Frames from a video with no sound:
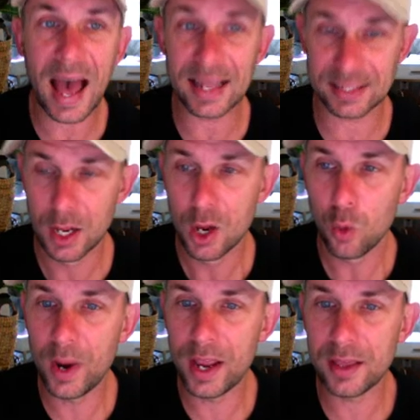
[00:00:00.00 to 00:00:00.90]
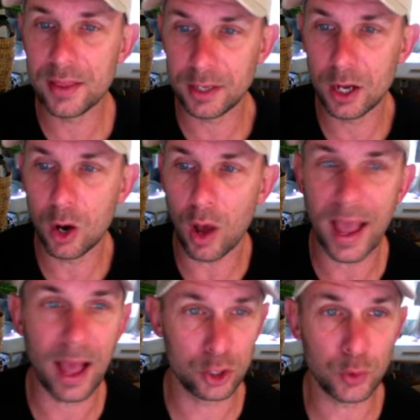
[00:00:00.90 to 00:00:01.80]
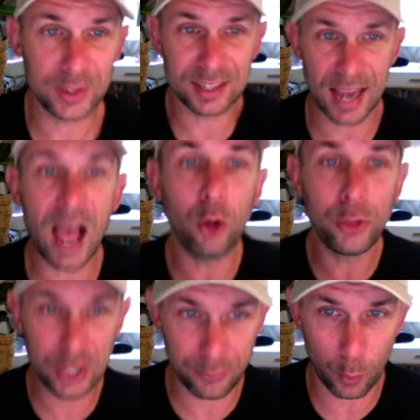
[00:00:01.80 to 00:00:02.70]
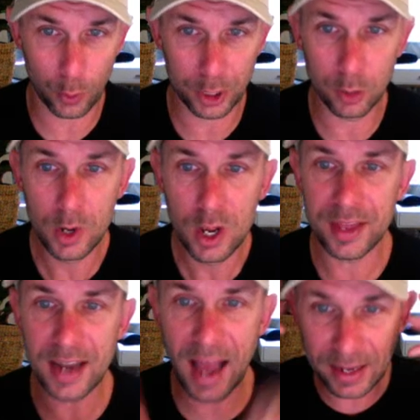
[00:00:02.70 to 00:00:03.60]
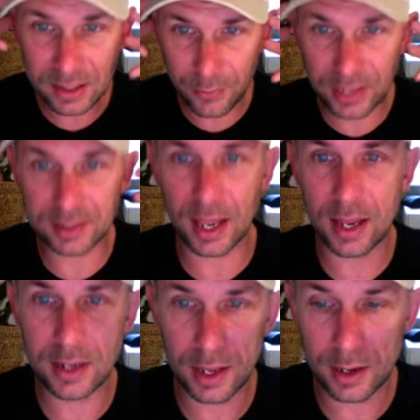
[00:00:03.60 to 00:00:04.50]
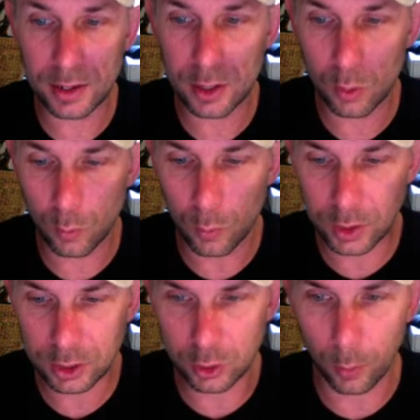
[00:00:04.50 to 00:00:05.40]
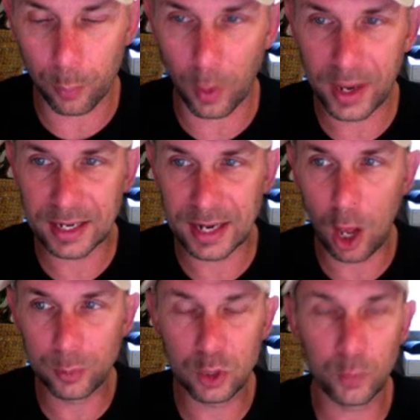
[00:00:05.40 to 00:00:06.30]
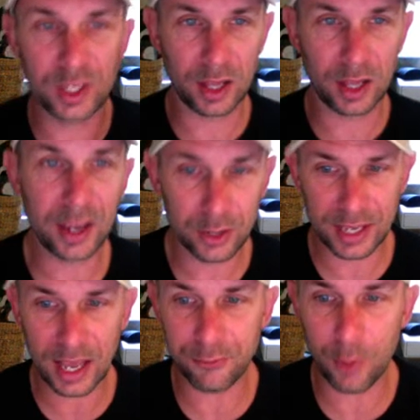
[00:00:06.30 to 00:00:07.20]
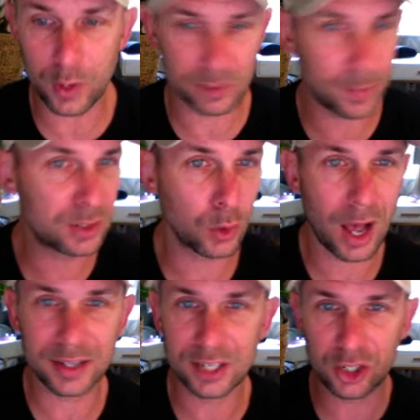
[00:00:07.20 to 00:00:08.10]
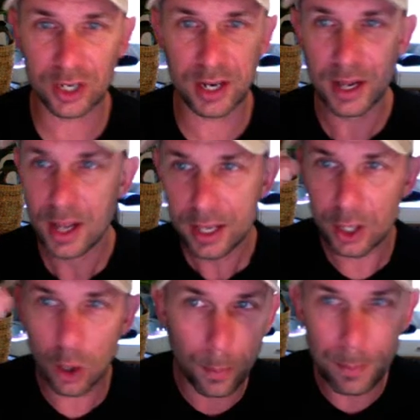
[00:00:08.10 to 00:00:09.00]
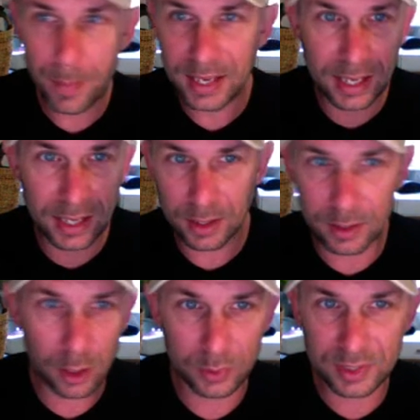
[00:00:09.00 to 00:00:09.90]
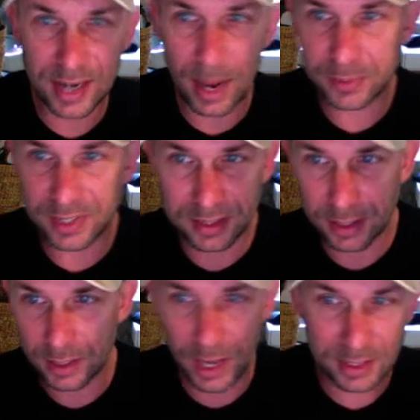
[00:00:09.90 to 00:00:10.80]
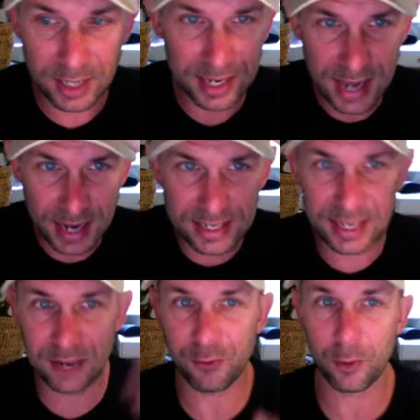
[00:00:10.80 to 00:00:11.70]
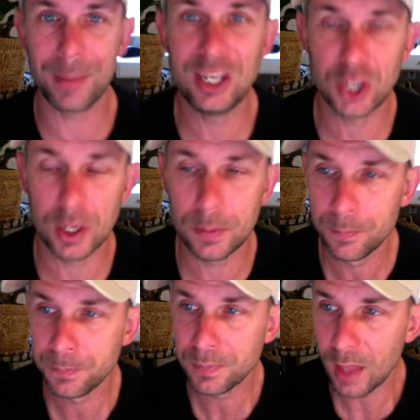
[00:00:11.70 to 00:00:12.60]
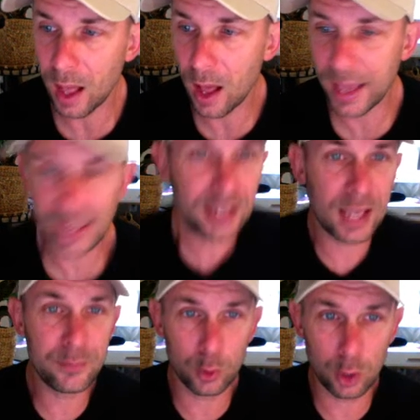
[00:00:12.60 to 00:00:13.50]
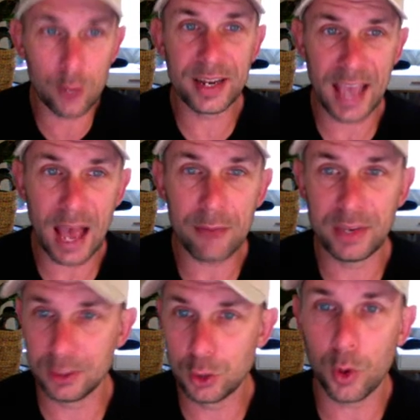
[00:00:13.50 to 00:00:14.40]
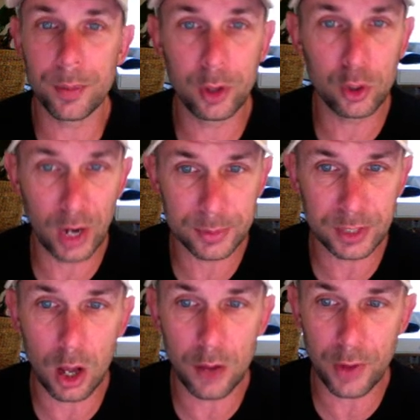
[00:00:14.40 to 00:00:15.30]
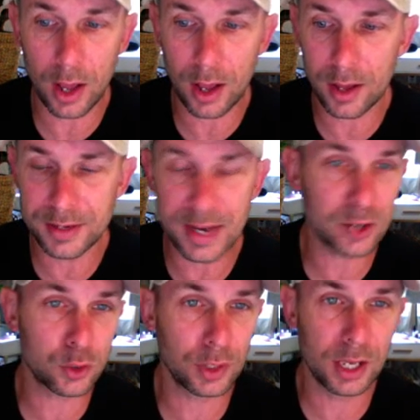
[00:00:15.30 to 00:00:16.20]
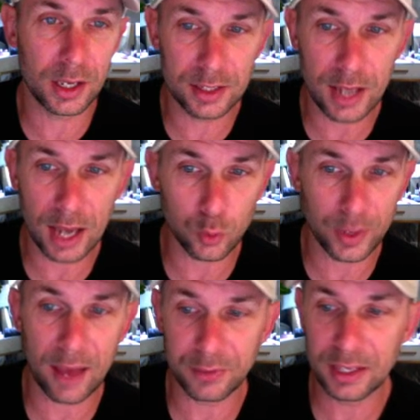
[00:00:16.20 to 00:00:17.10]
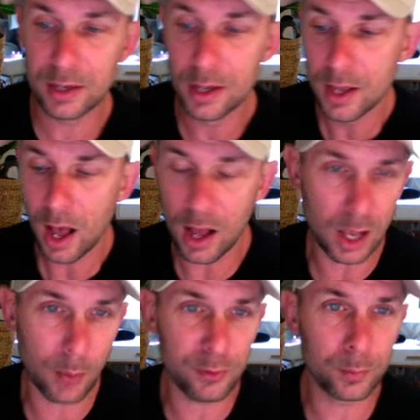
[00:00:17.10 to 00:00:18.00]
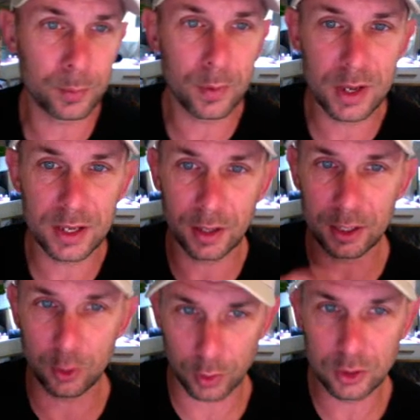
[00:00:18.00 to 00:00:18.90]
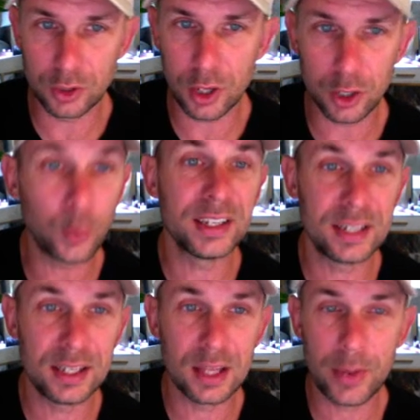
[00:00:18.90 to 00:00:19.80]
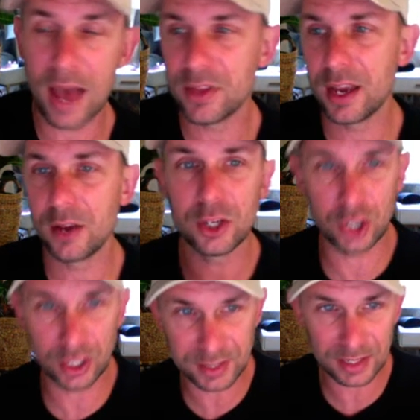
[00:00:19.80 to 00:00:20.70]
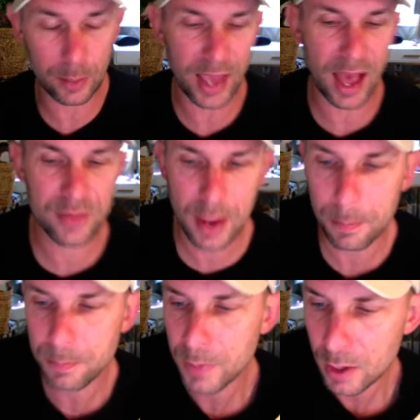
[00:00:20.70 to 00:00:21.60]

that with, you know, a, a drink that's healthy for you, that activates and, uh, you know, really your brain and helps you with clarity and focus, mental cognition, and you know making you know synapses and and connecting information. Uh, and it gave you a little bit of caffeine, 200 milligrams of uh, naturally natural caffeine uh, coming from uh, like gr- the green tea that we have in there, the ginseng that we have in there,